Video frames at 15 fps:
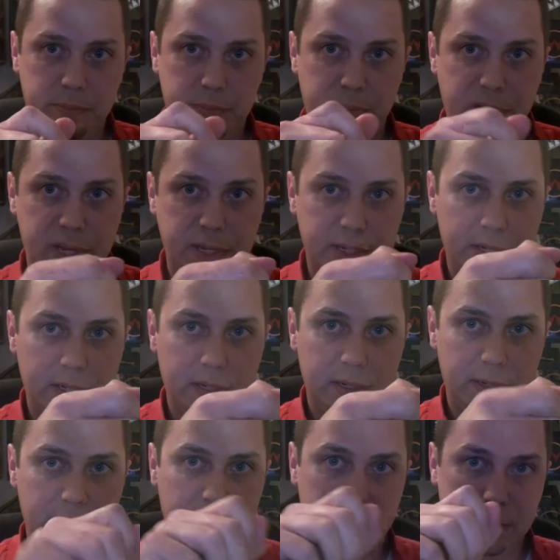
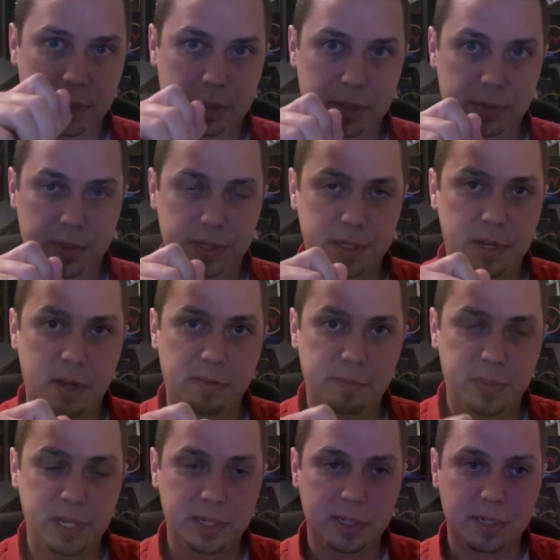pinch and twist
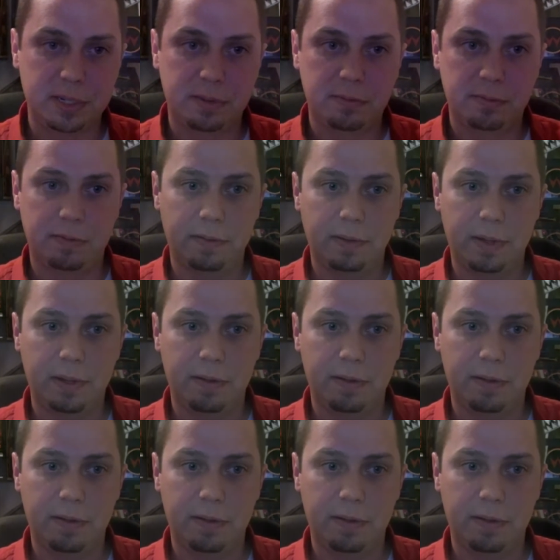off pieces of